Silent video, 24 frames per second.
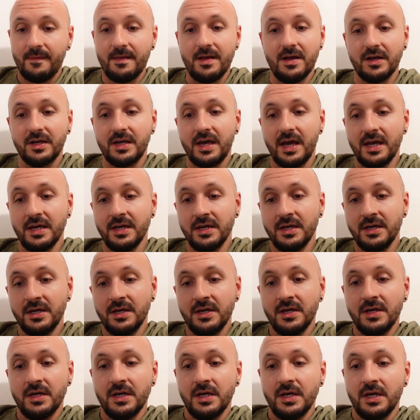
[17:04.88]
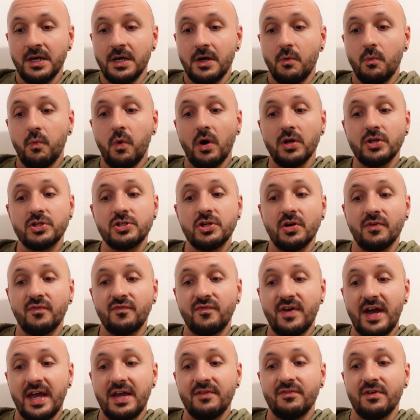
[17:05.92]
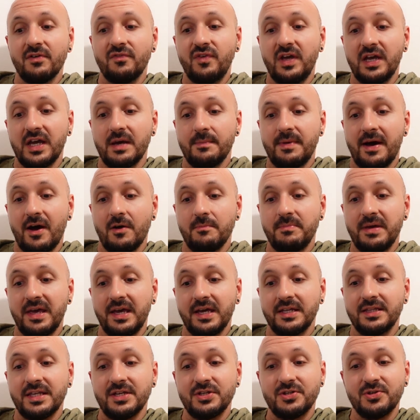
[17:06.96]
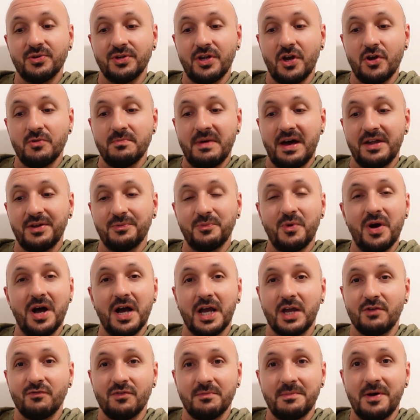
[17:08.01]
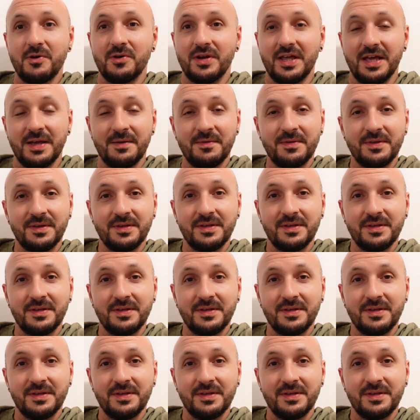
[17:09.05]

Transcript: Okay, what's your favourite thing about being a digital nomad and working remotely?